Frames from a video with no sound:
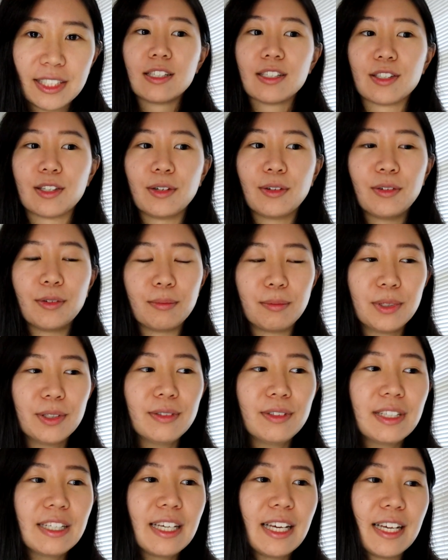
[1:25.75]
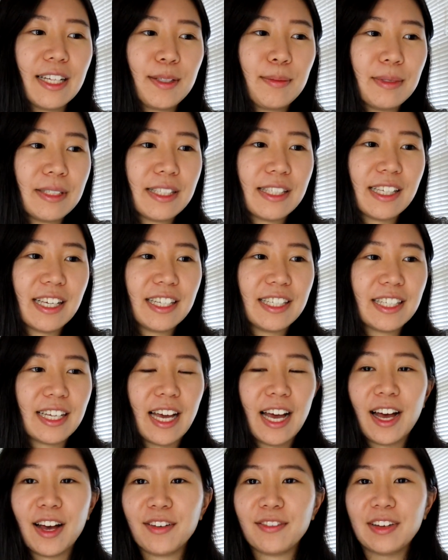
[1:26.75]
So mewing has been said to
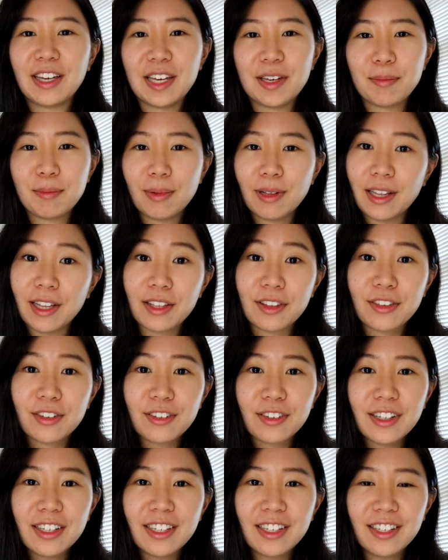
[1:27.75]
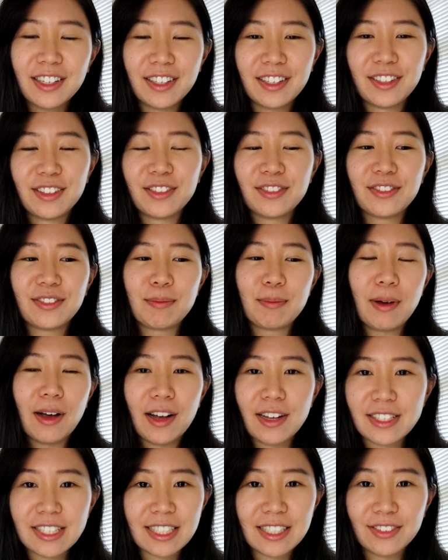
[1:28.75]
have a plethora of
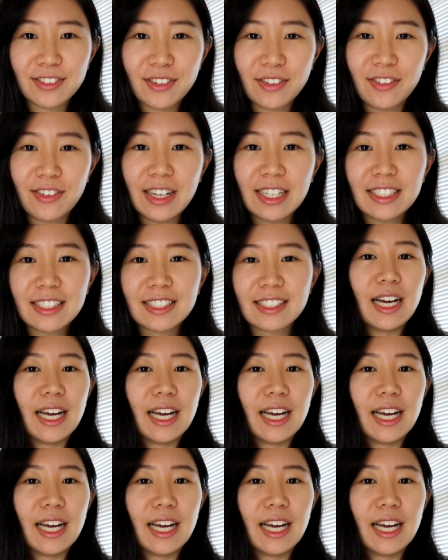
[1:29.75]
positive effects.